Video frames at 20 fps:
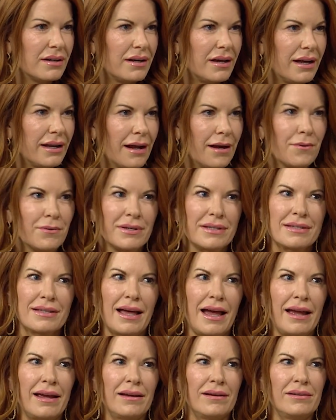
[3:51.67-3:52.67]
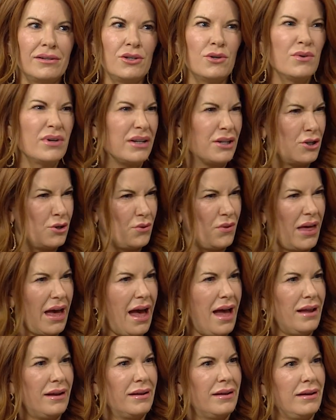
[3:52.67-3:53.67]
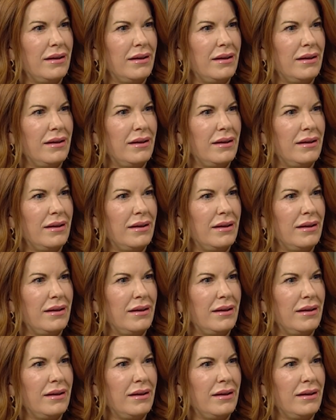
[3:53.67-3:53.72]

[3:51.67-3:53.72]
And I was like, you can do that?